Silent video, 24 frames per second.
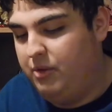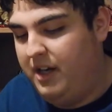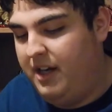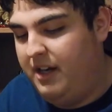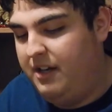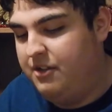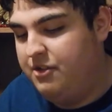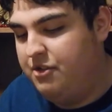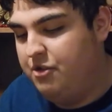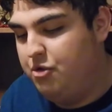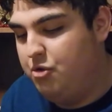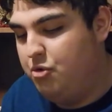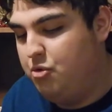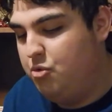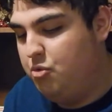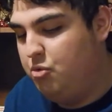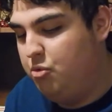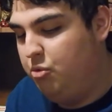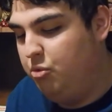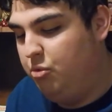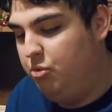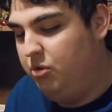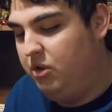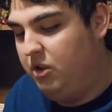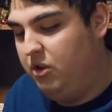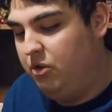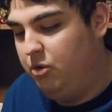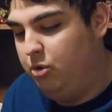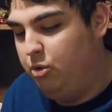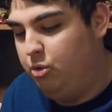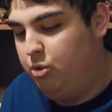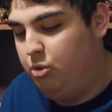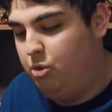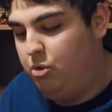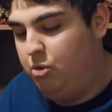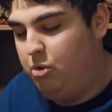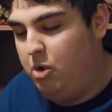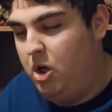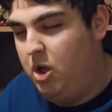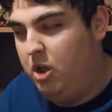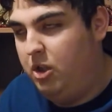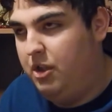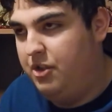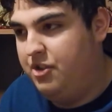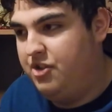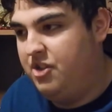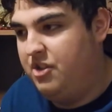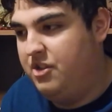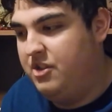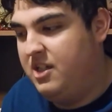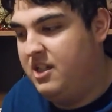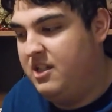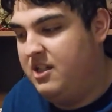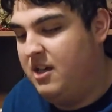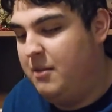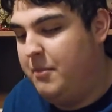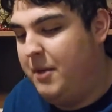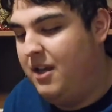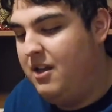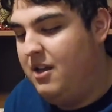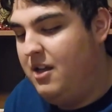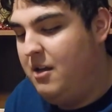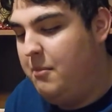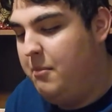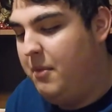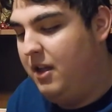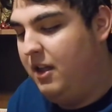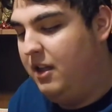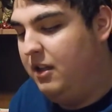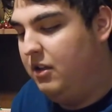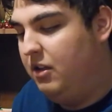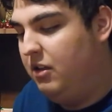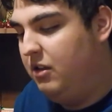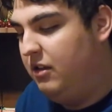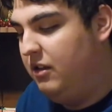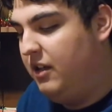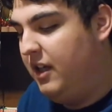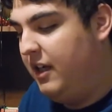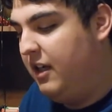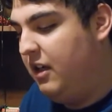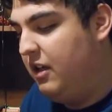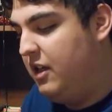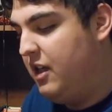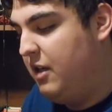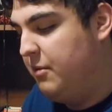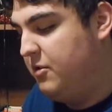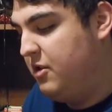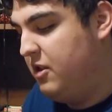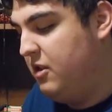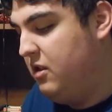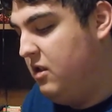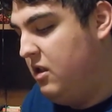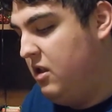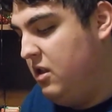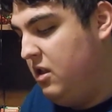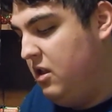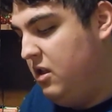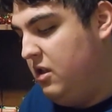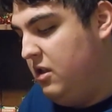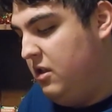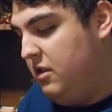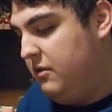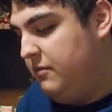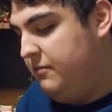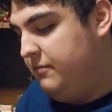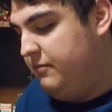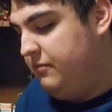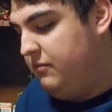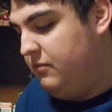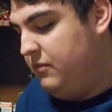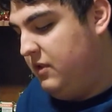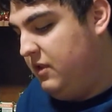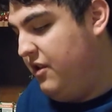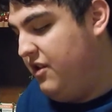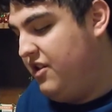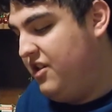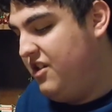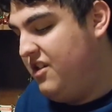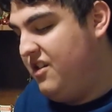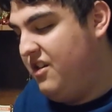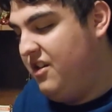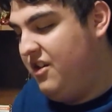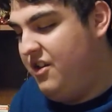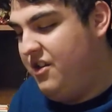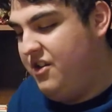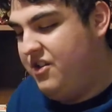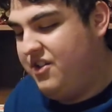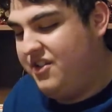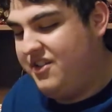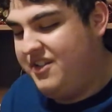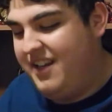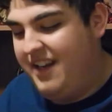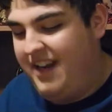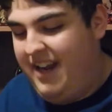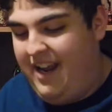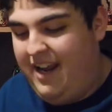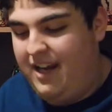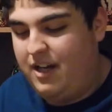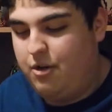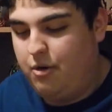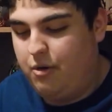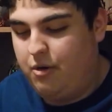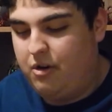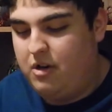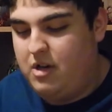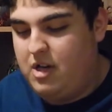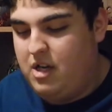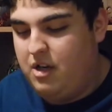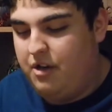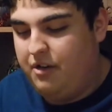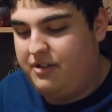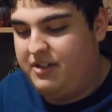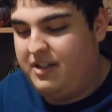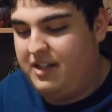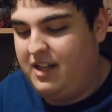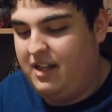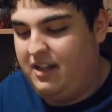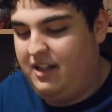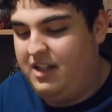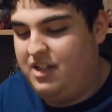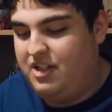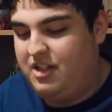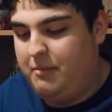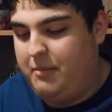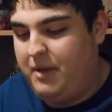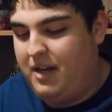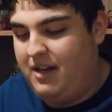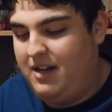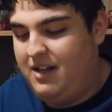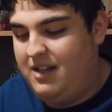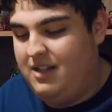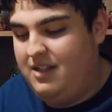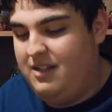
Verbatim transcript: I do legitimately like a Yamcha. It's just an anchor articulation, man.